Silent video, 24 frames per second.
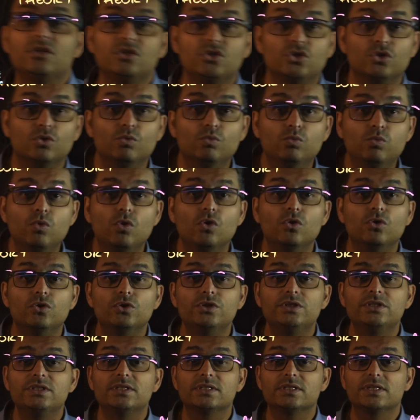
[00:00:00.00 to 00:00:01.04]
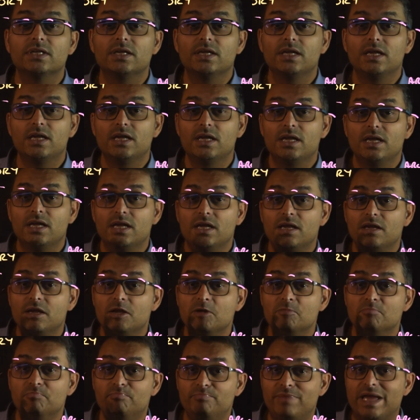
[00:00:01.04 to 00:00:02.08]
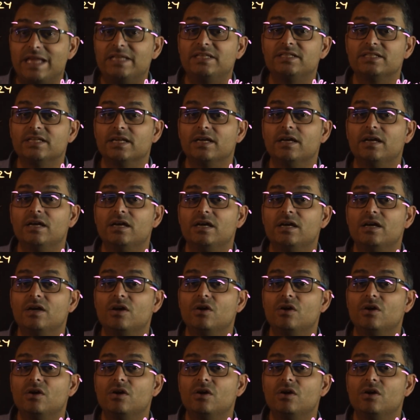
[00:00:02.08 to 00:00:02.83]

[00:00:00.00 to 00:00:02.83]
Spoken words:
towards better,